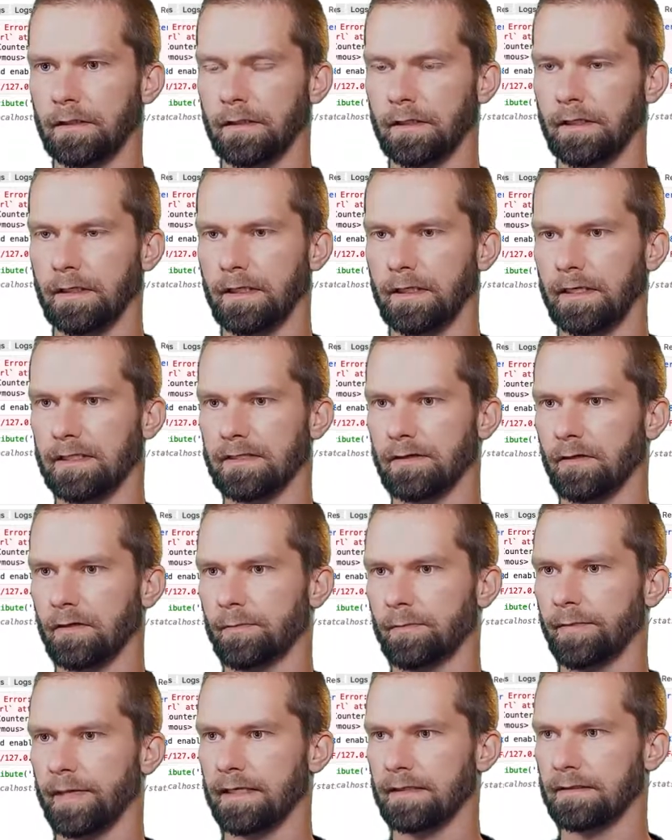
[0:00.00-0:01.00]
And let's gonna
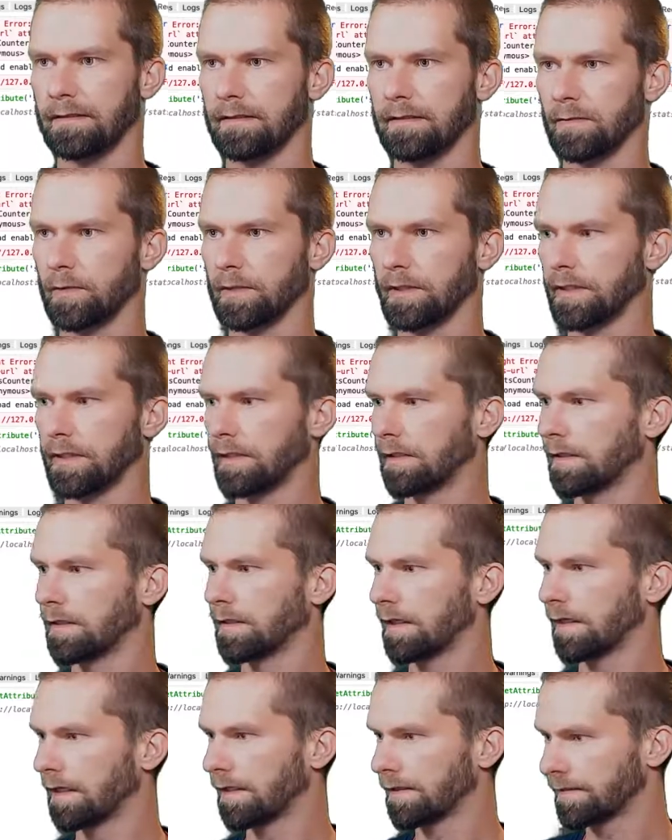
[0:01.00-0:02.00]
paste this one in,
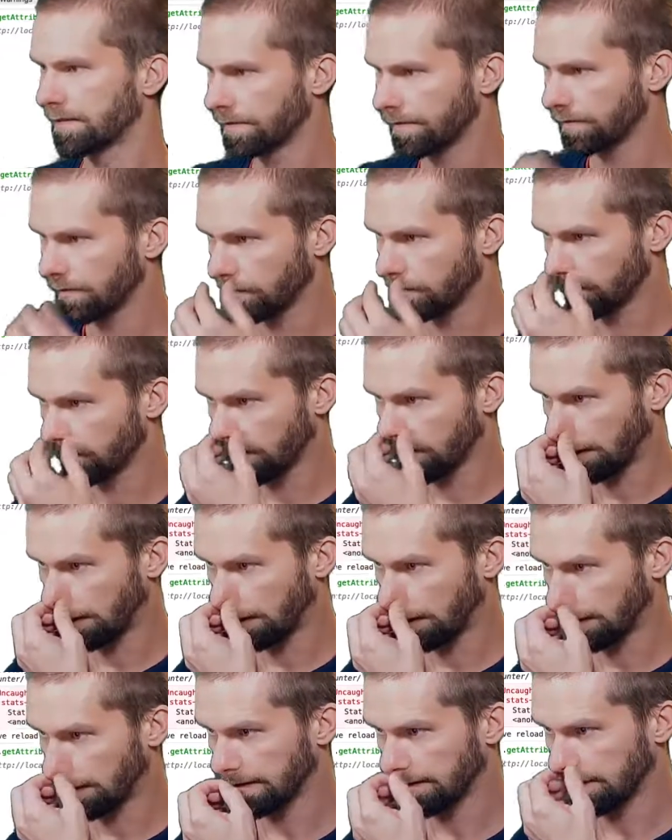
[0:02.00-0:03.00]
and I assume that this
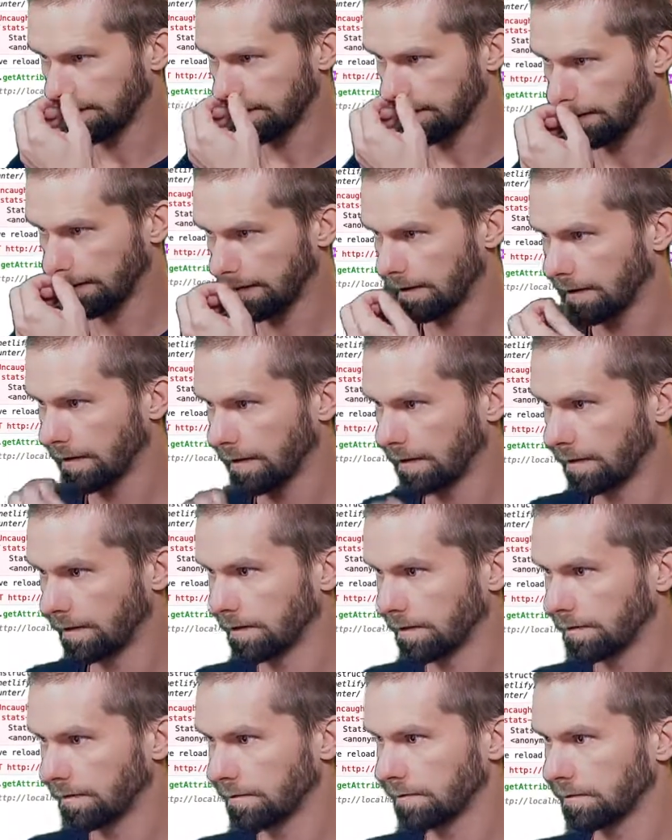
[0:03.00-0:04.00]
is,
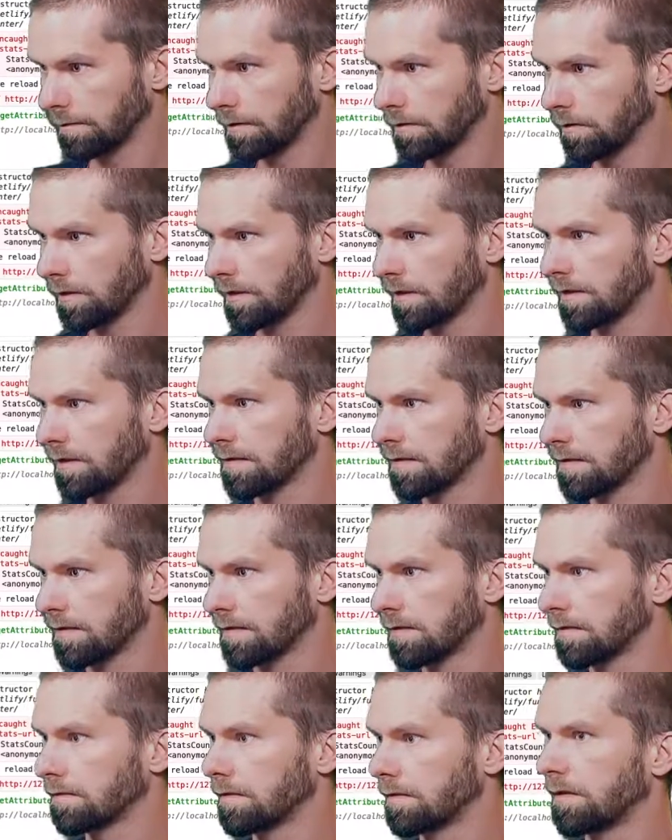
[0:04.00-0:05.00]
oh, look at this.
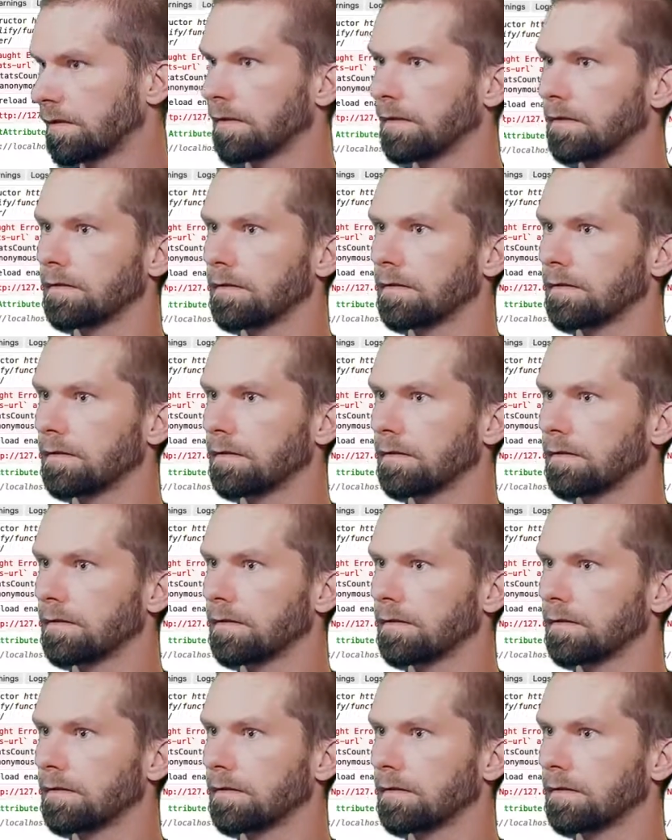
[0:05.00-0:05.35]
The